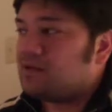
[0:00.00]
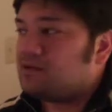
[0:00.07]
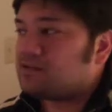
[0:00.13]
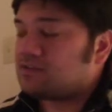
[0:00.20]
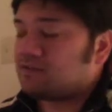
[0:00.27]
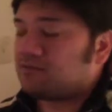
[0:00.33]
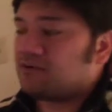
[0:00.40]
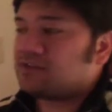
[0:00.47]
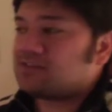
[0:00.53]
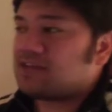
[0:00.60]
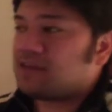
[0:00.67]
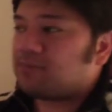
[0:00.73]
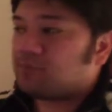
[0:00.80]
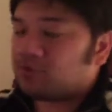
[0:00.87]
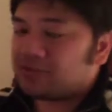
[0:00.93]
So for
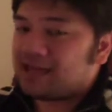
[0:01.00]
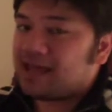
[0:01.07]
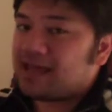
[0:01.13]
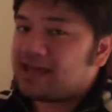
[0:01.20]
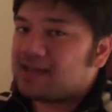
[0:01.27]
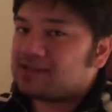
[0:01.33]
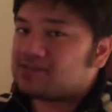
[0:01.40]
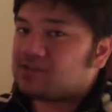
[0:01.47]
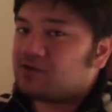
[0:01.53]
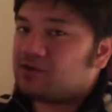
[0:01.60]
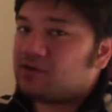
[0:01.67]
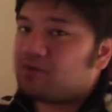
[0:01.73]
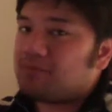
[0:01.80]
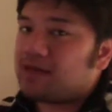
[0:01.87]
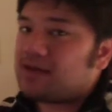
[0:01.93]
example, gay
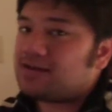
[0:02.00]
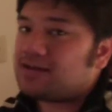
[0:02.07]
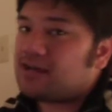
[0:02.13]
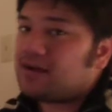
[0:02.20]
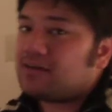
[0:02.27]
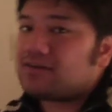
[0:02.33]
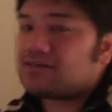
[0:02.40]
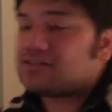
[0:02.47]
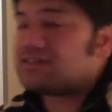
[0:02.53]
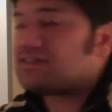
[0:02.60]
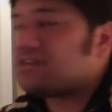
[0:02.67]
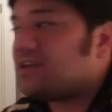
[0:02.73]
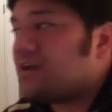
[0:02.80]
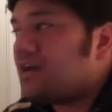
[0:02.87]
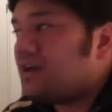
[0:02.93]
Antonio
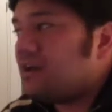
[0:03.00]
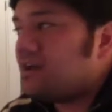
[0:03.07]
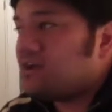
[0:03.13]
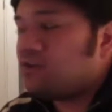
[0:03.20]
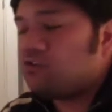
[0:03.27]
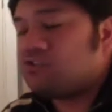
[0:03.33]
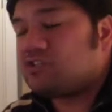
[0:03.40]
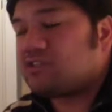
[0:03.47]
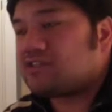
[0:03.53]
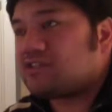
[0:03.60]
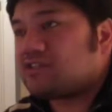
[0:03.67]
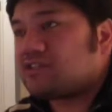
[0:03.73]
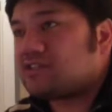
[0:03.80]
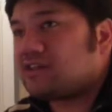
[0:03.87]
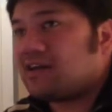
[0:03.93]
Banderas, who
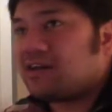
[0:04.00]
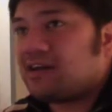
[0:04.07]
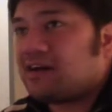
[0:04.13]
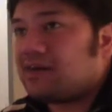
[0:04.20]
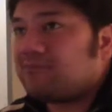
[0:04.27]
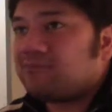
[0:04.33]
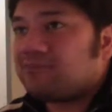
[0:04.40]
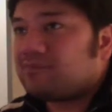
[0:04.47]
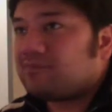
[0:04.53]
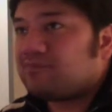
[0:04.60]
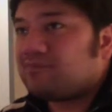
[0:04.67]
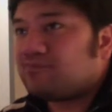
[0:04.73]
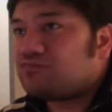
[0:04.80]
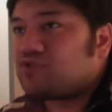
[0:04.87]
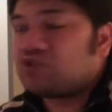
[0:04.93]
just
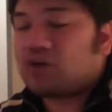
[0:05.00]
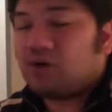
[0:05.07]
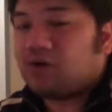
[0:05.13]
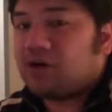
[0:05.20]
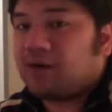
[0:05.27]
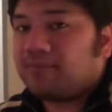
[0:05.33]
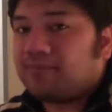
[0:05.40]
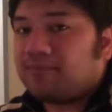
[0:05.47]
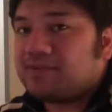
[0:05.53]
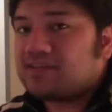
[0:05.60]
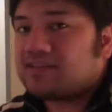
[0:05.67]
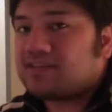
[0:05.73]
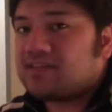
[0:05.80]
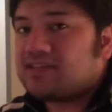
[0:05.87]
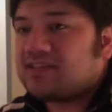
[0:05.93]
showed up this
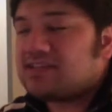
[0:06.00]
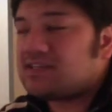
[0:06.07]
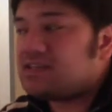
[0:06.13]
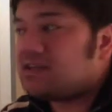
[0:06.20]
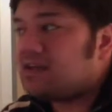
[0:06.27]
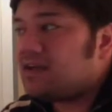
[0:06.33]
season,